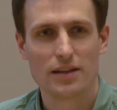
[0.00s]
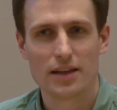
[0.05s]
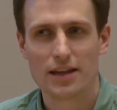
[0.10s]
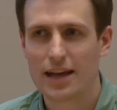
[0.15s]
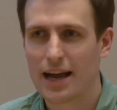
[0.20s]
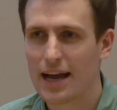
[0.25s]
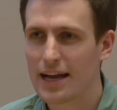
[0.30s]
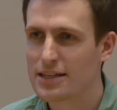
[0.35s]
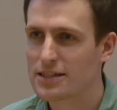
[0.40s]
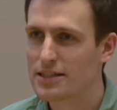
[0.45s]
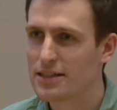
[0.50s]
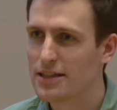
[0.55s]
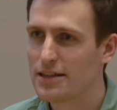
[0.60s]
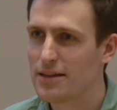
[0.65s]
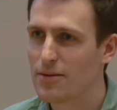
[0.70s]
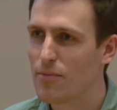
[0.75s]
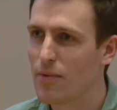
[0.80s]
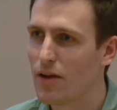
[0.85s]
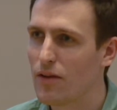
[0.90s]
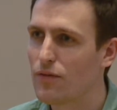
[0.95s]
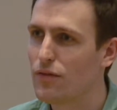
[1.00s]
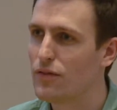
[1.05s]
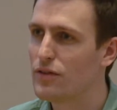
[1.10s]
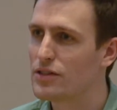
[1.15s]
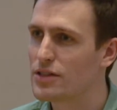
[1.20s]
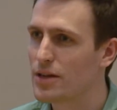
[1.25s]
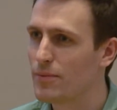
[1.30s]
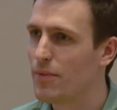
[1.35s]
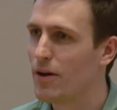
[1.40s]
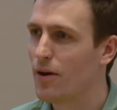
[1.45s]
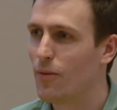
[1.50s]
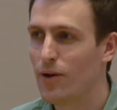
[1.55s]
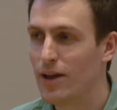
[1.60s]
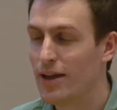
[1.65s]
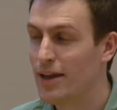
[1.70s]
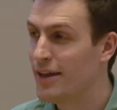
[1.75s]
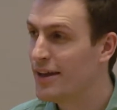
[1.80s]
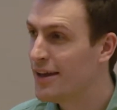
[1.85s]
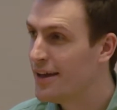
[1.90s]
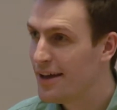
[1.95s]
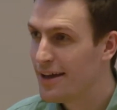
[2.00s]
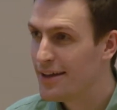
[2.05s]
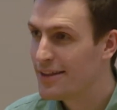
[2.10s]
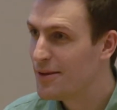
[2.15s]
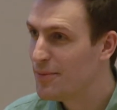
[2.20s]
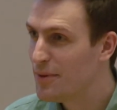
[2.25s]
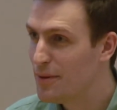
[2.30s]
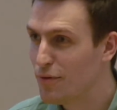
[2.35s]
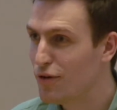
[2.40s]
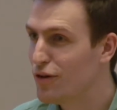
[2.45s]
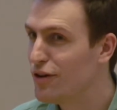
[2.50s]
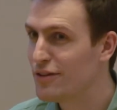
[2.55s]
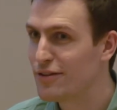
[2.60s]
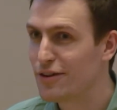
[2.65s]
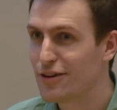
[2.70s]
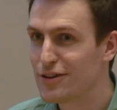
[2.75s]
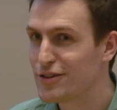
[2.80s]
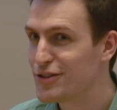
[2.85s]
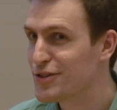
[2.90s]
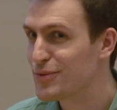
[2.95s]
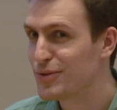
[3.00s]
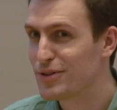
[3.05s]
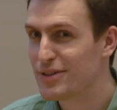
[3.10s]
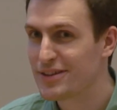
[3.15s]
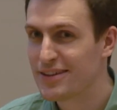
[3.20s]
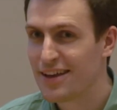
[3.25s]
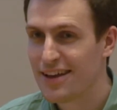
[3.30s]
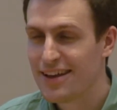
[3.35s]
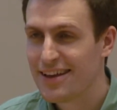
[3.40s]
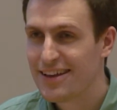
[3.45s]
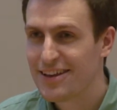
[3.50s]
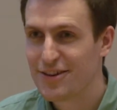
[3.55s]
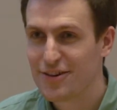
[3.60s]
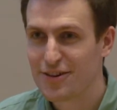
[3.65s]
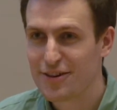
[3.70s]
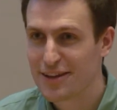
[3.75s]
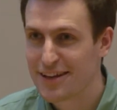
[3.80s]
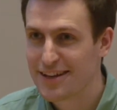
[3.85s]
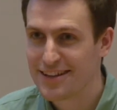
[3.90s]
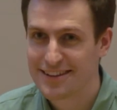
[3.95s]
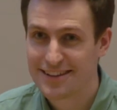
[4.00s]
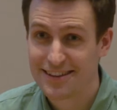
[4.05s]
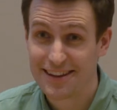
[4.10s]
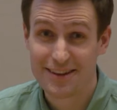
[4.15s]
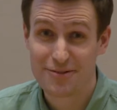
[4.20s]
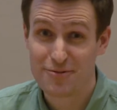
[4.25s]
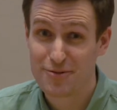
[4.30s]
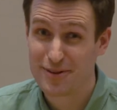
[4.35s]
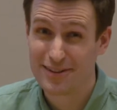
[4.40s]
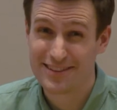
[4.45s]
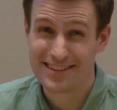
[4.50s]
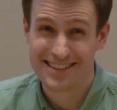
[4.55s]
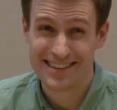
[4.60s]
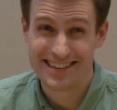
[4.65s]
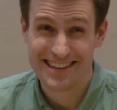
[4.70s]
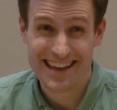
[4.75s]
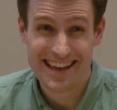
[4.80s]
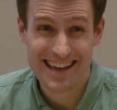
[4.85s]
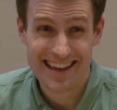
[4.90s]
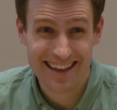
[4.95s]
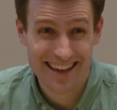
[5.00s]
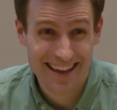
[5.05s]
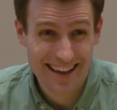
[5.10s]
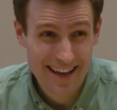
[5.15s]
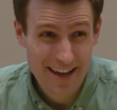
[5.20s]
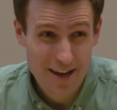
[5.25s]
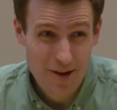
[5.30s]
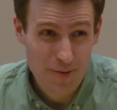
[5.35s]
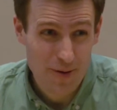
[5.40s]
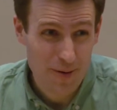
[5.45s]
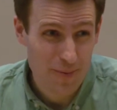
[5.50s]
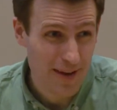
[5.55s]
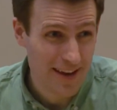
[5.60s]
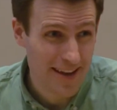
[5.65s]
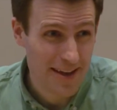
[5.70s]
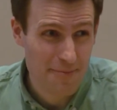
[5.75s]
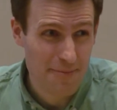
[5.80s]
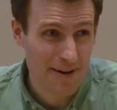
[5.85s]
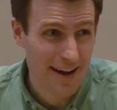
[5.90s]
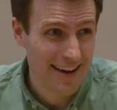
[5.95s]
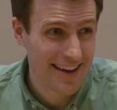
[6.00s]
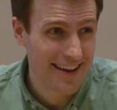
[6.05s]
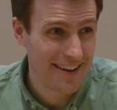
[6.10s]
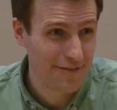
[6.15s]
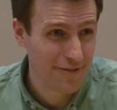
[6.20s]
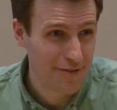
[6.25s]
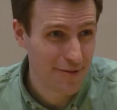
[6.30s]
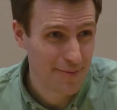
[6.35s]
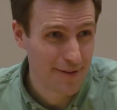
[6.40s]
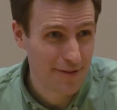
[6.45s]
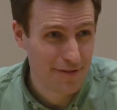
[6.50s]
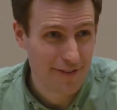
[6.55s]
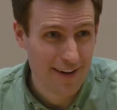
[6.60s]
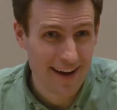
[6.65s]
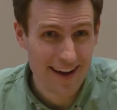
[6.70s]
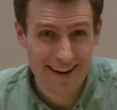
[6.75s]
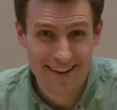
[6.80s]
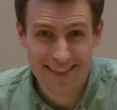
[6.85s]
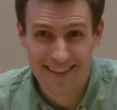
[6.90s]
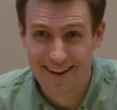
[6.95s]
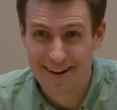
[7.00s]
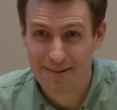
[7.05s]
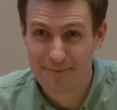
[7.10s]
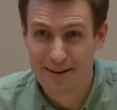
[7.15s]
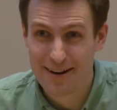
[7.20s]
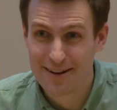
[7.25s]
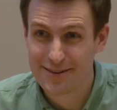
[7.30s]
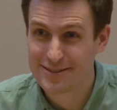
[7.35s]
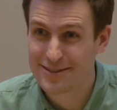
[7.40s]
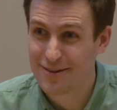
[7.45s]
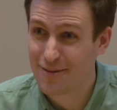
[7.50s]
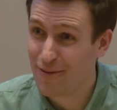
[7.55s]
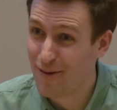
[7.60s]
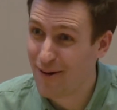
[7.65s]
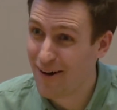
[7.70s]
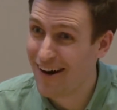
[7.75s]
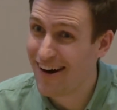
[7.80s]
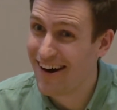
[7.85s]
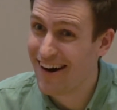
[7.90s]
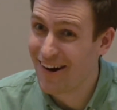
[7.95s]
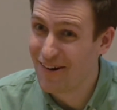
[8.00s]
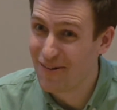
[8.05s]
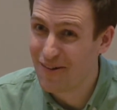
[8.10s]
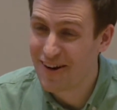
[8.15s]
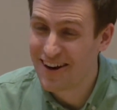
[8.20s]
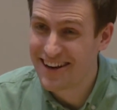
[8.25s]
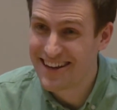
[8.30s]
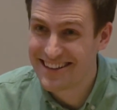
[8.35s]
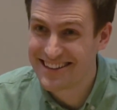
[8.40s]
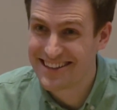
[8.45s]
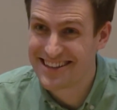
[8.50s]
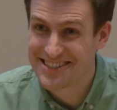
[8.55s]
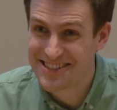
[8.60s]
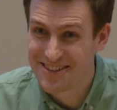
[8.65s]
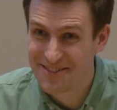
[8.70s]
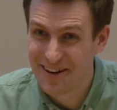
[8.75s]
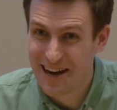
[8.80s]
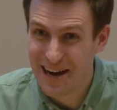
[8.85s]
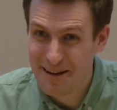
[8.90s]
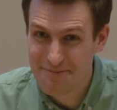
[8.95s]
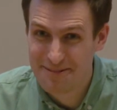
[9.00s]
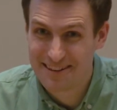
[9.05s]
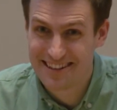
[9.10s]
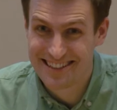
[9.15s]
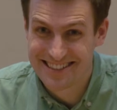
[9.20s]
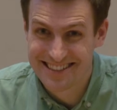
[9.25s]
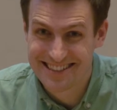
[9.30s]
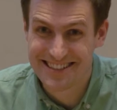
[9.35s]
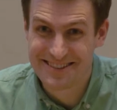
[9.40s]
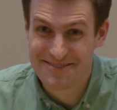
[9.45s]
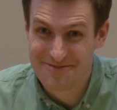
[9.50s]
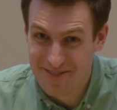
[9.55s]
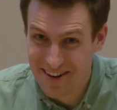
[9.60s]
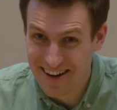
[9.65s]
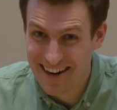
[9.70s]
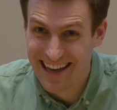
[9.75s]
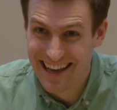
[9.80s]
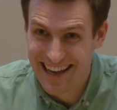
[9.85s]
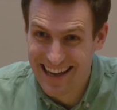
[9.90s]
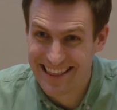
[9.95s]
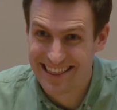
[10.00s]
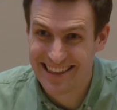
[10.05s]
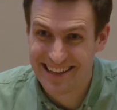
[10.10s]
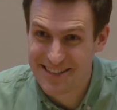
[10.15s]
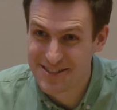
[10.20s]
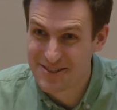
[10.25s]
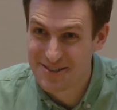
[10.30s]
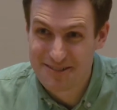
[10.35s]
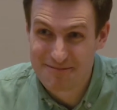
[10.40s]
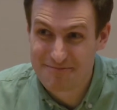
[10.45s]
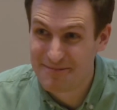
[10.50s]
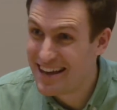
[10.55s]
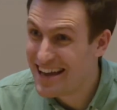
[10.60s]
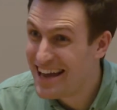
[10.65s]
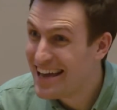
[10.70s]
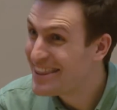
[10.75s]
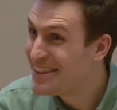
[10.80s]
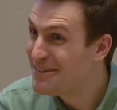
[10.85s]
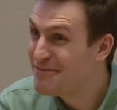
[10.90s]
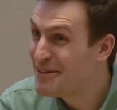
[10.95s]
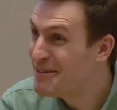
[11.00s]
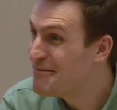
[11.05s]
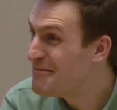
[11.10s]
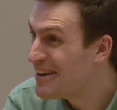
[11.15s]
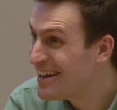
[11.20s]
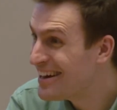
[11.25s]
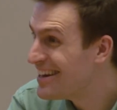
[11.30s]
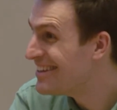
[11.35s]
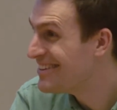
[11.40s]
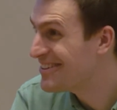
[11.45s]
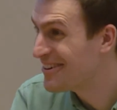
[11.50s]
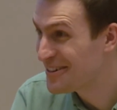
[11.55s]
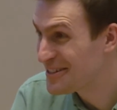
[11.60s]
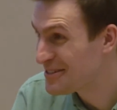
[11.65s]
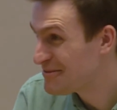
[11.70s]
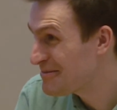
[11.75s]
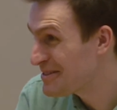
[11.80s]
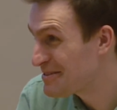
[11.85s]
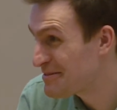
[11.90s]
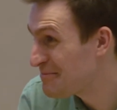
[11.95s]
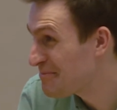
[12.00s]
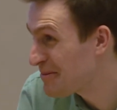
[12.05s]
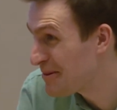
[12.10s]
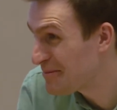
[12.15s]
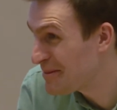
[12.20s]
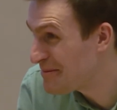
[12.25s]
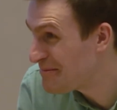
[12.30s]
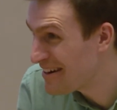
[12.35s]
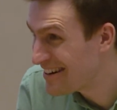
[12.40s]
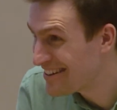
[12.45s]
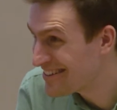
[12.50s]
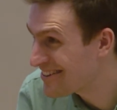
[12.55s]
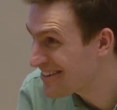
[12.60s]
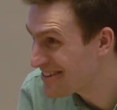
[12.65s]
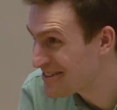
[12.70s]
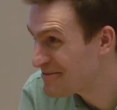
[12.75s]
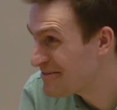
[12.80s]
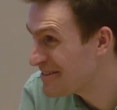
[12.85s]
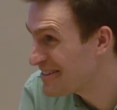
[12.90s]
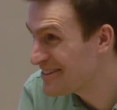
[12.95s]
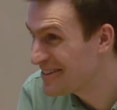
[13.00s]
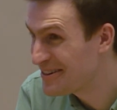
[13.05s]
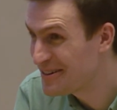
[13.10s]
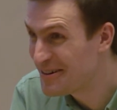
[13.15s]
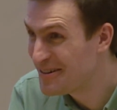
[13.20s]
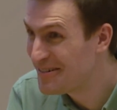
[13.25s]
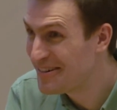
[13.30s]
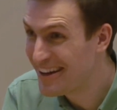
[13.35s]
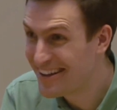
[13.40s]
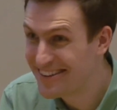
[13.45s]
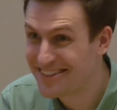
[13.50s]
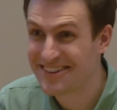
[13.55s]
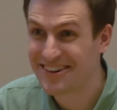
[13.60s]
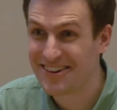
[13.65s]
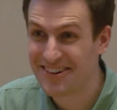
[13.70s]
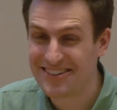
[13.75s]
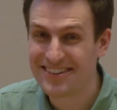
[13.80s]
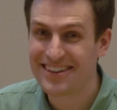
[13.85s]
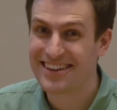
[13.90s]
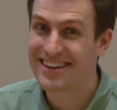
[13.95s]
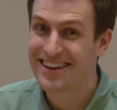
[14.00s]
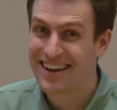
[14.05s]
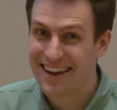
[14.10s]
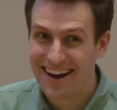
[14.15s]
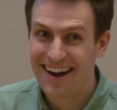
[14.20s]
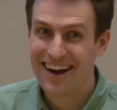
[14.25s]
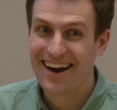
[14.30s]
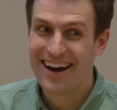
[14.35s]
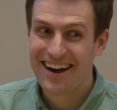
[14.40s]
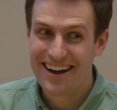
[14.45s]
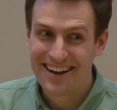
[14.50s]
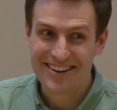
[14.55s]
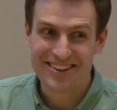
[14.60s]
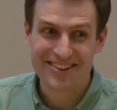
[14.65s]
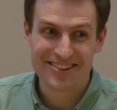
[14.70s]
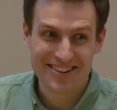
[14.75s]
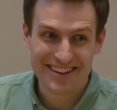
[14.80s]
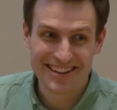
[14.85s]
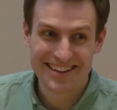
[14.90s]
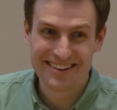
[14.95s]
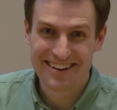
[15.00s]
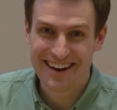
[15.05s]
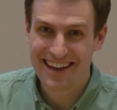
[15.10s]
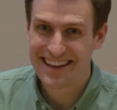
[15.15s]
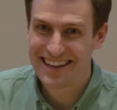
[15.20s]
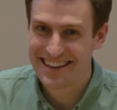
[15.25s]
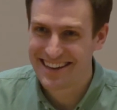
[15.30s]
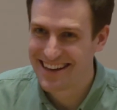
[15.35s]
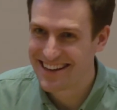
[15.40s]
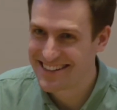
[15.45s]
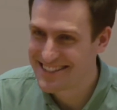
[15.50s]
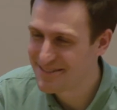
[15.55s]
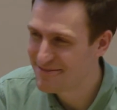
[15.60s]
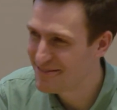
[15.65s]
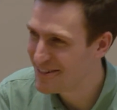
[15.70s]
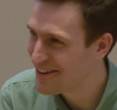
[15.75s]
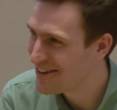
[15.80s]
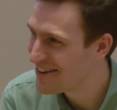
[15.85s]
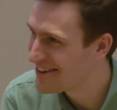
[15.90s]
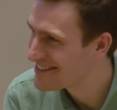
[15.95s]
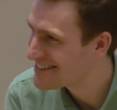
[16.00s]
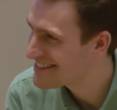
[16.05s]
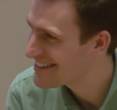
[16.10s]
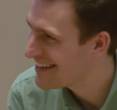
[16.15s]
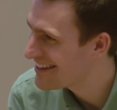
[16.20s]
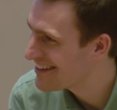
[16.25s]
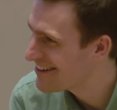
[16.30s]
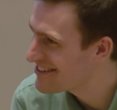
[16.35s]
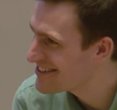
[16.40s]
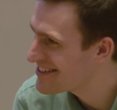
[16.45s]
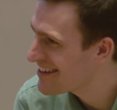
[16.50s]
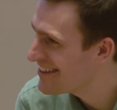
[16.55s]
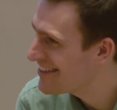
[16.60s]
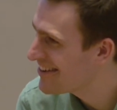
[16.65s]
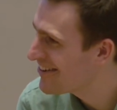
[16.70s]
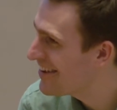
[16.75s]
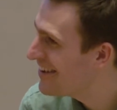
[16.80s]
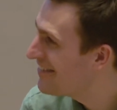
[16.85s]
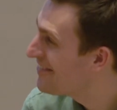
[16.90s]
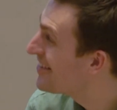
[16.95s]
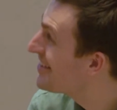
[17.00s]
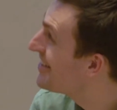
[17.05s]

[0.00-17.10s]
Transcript: Like, actually, that mindfulness can be a way to be more in touch with, you know, what today, when we came back in from the fire alarm, I was like, wow, what a condition of happiness that we're in this room that we weren't in touch with, probably weren't in touch with, you know, until like you really recognise that we're not standing outside the rain for